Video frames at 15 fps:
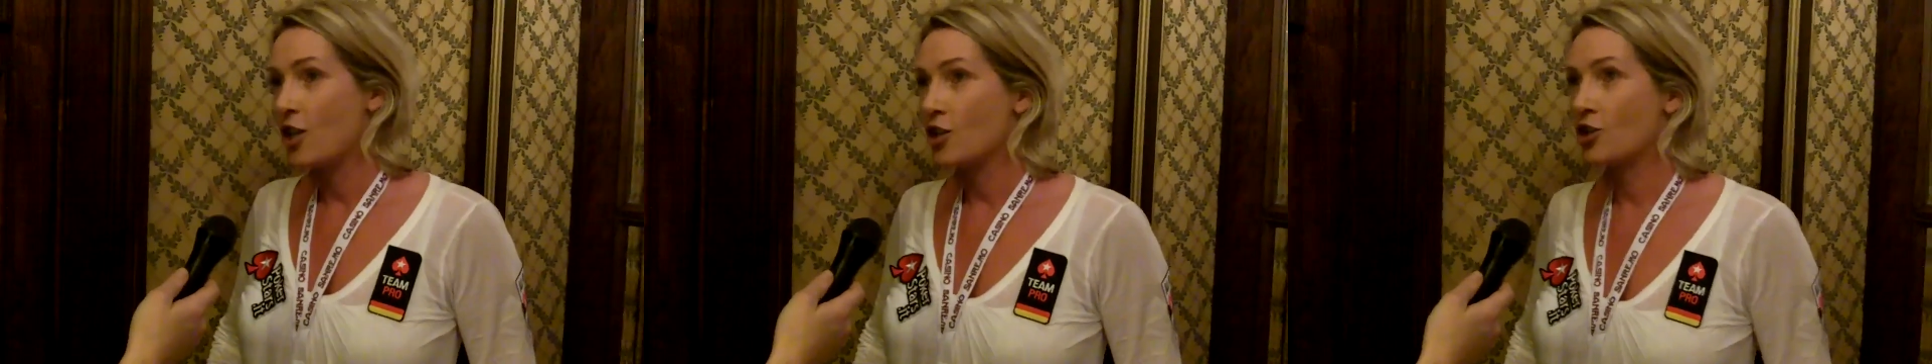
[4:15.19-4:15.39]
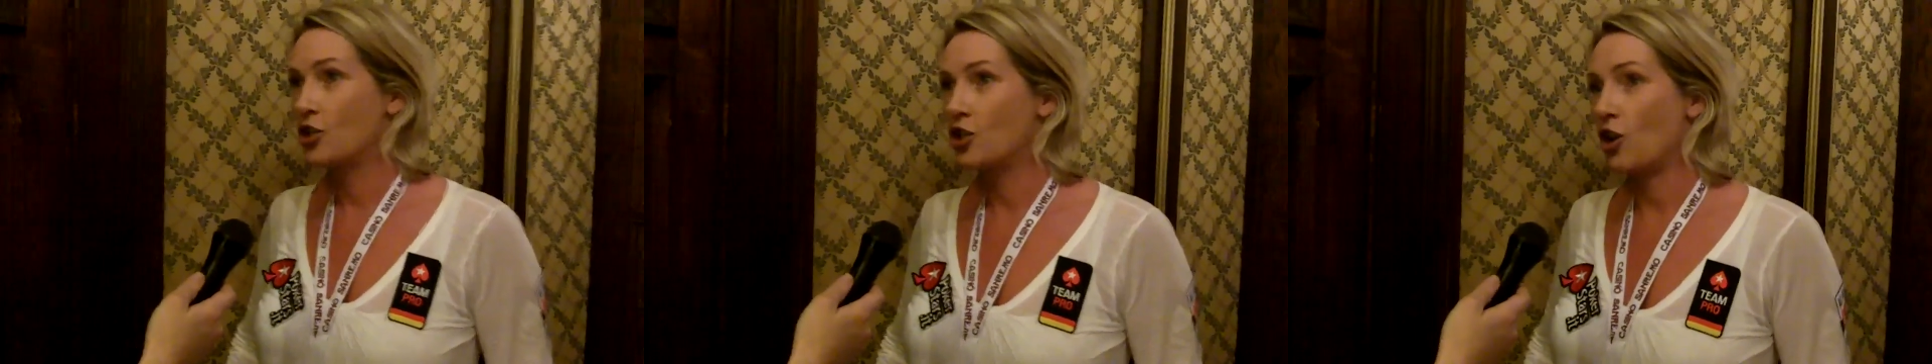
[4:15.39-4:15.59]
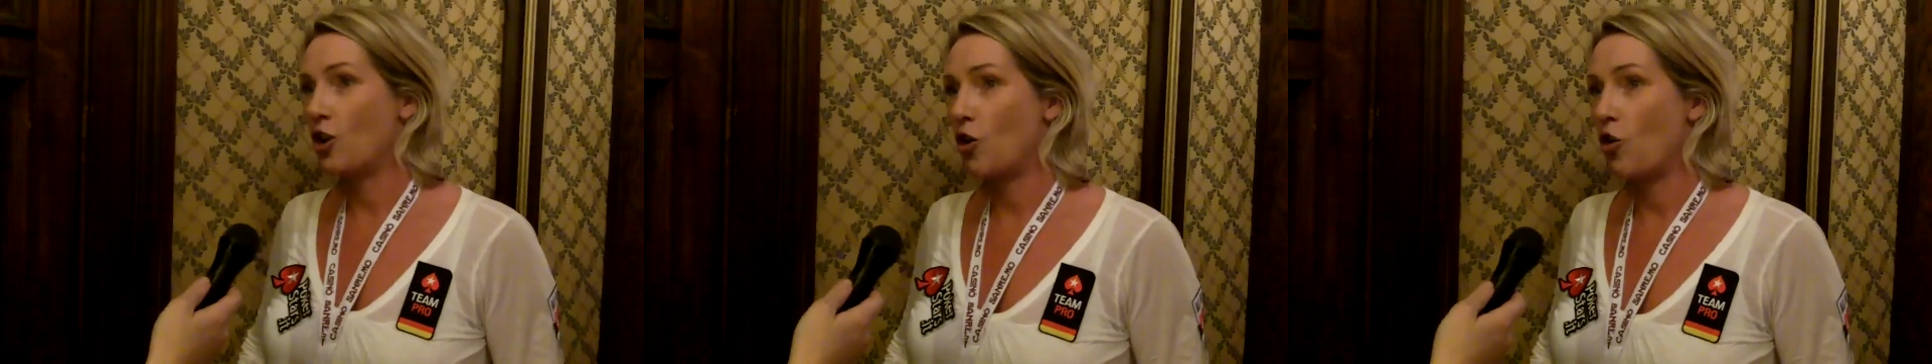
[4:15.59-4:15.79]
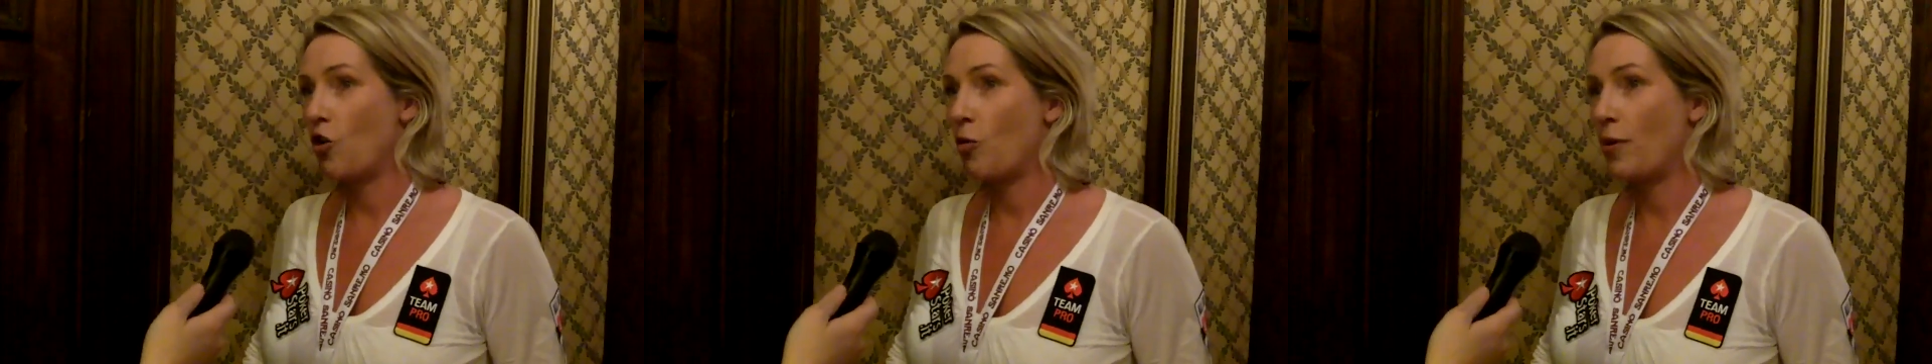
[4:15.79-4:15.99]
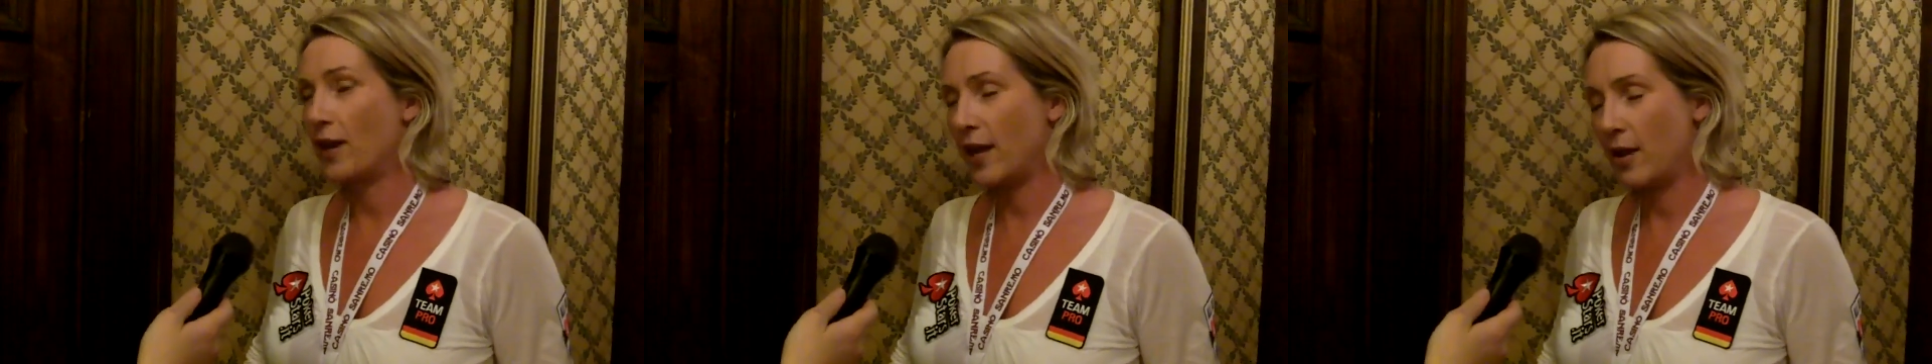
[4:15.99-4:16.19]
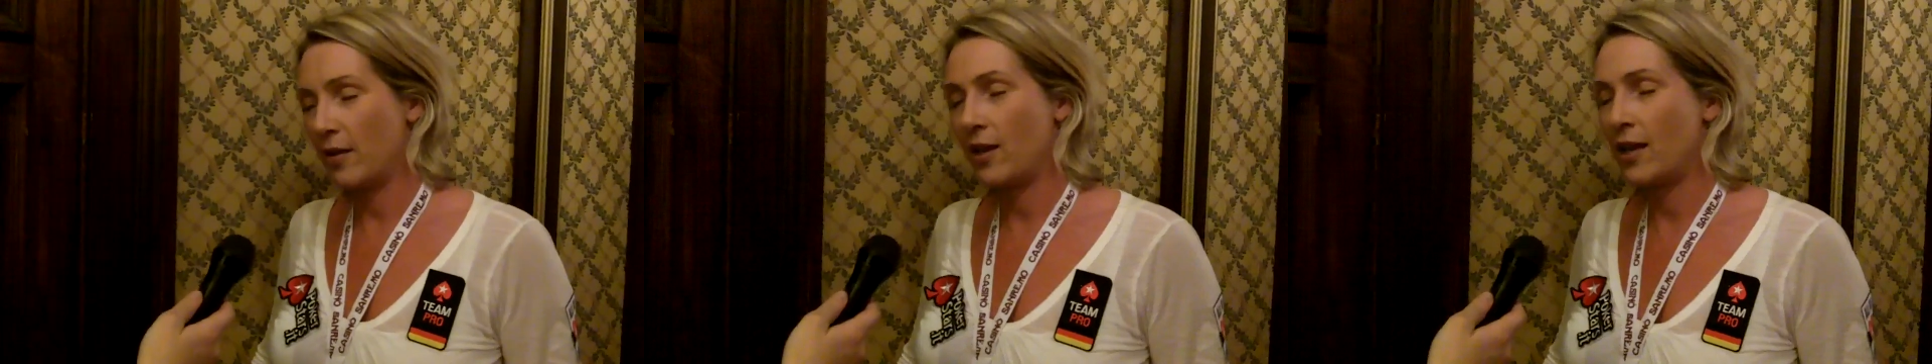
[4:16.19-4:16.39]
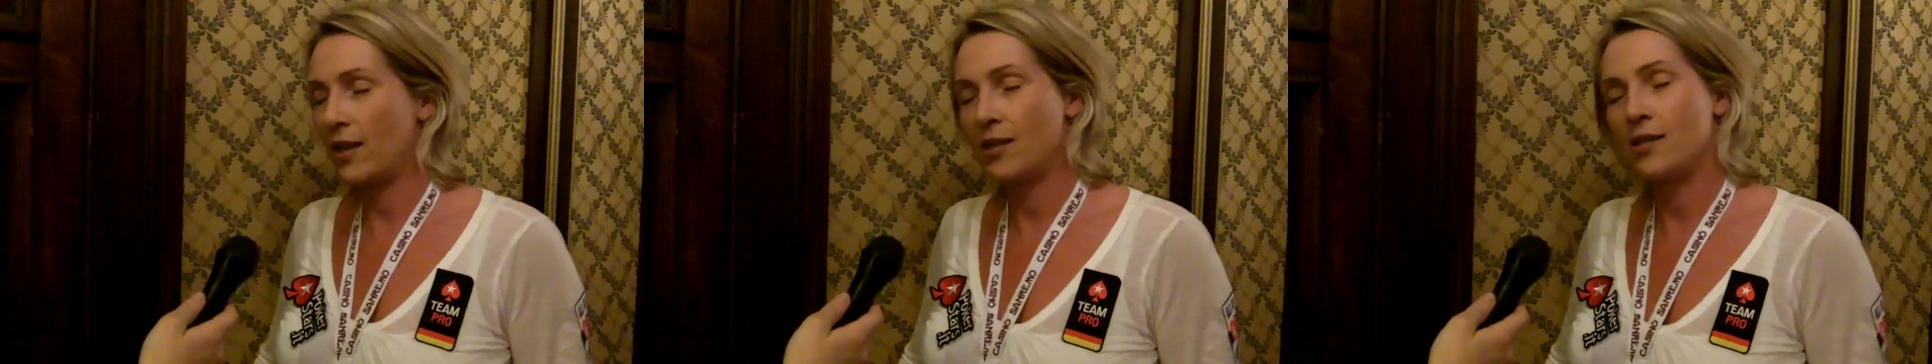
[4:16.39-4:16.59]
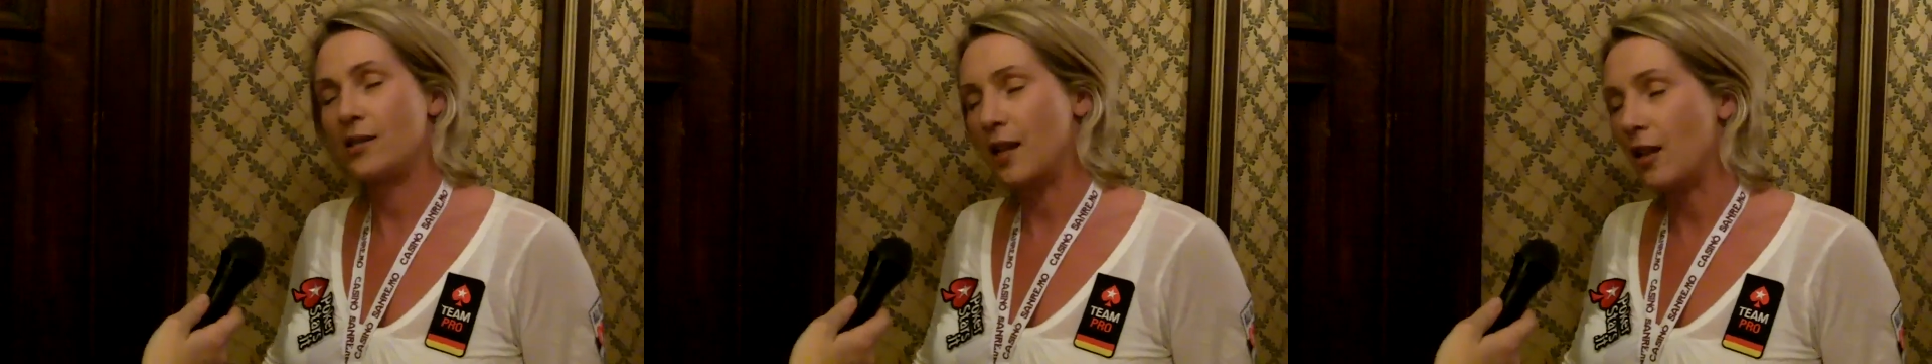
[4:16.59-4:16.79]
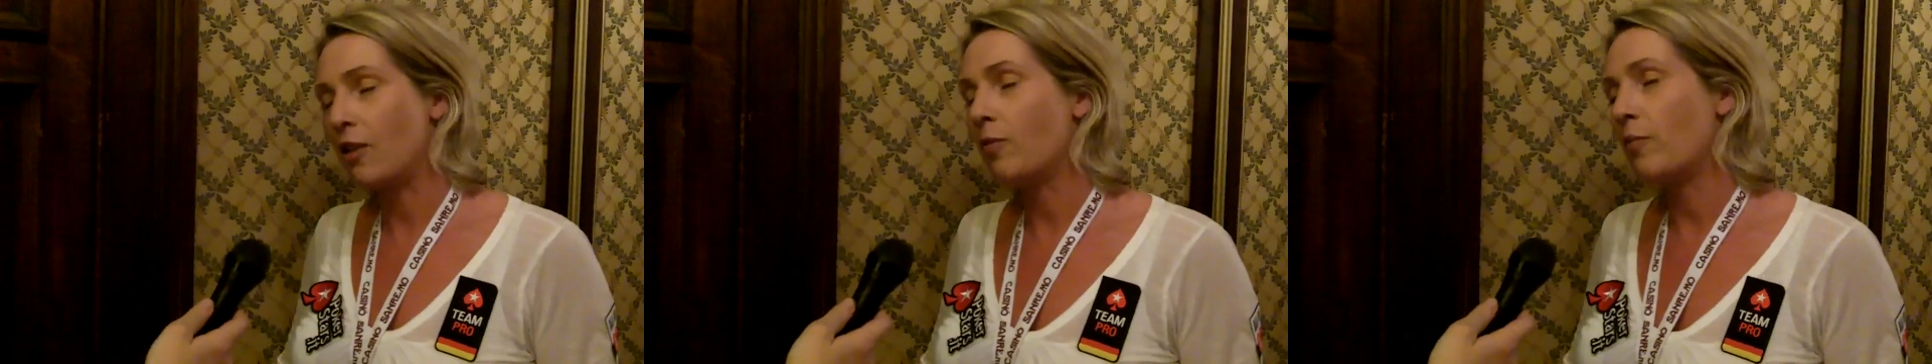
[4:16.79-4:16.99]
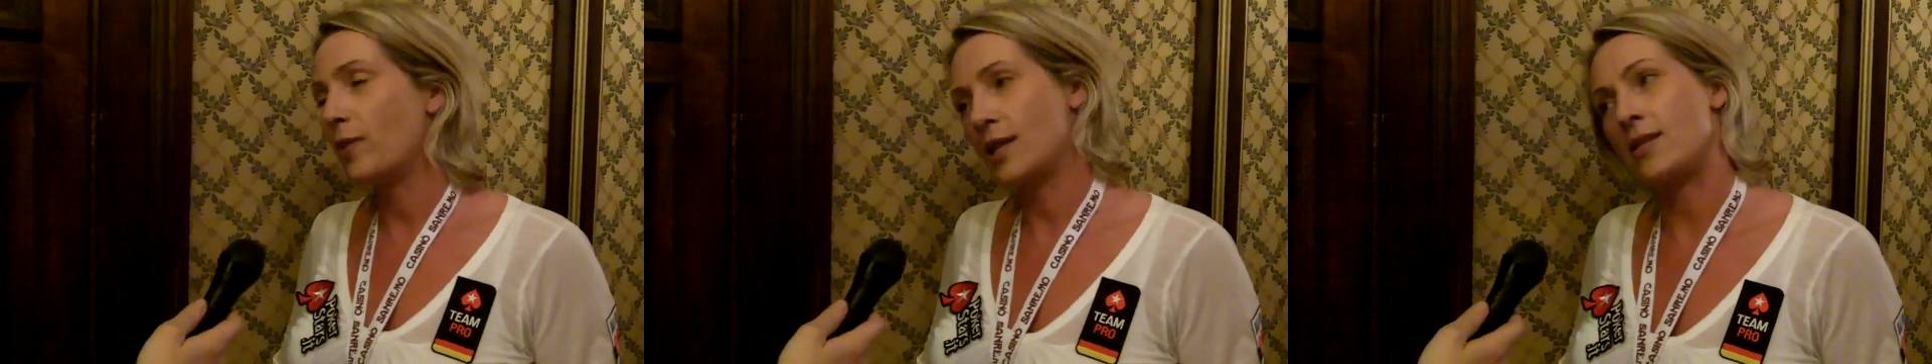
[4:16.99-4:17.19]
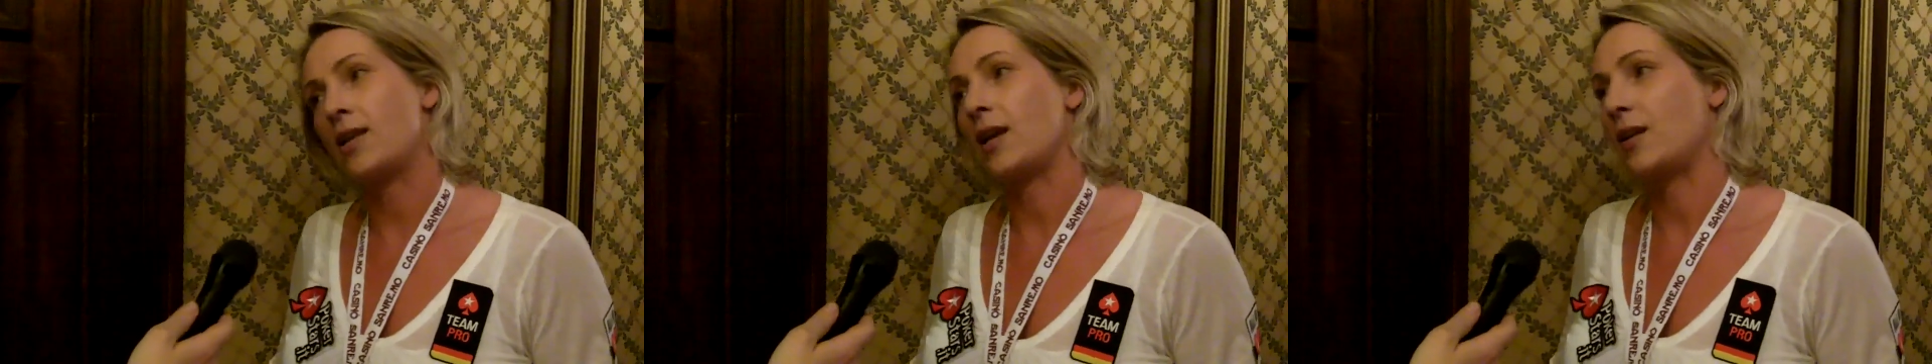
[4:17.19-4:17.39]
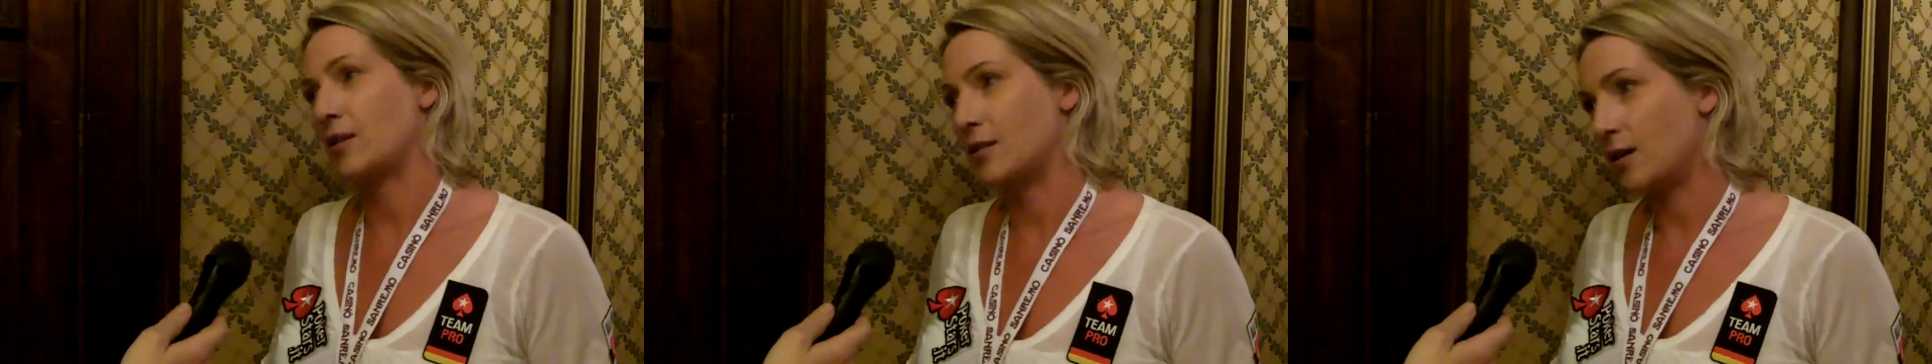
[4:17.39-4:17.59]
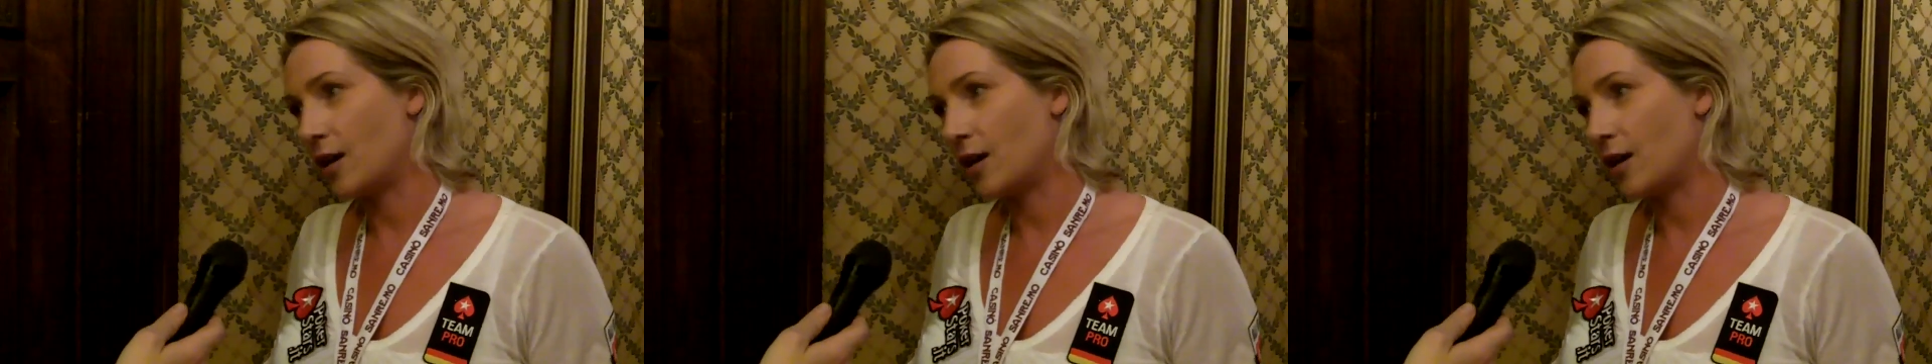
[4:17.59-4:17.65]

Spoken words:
So, but I still miss it.